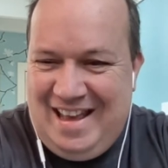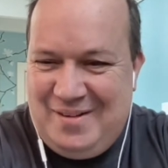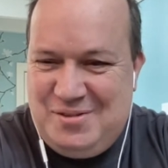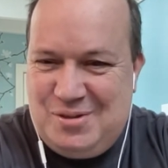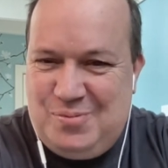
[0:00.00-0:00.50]
And
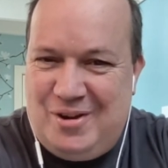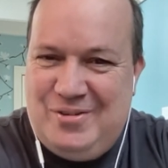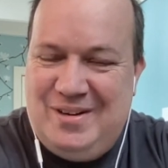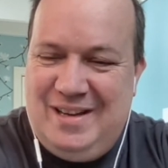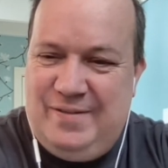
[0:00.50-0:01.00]
I was just
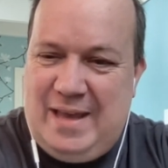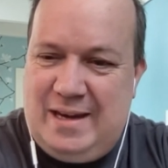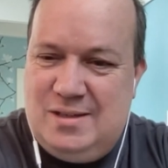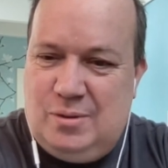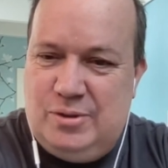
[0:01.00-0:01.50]
wondering if
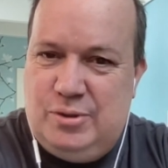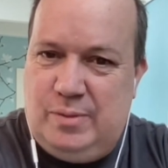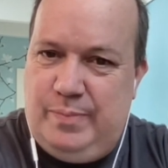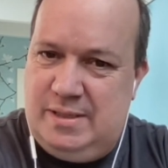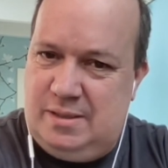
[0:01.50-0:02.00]
that is also a
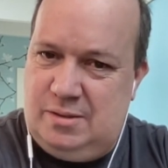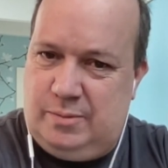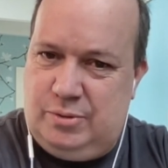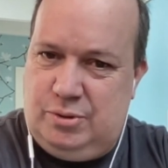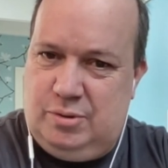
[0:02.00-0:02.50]
business
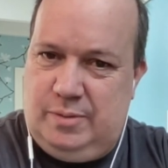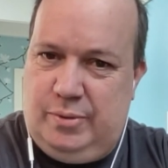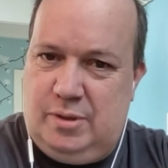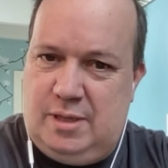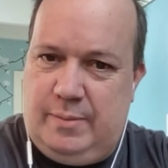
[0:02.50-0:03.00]
opportunity
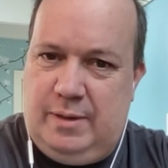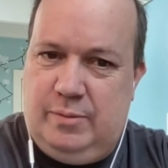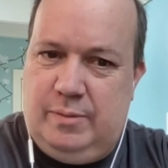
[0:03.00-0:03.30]
because I mean,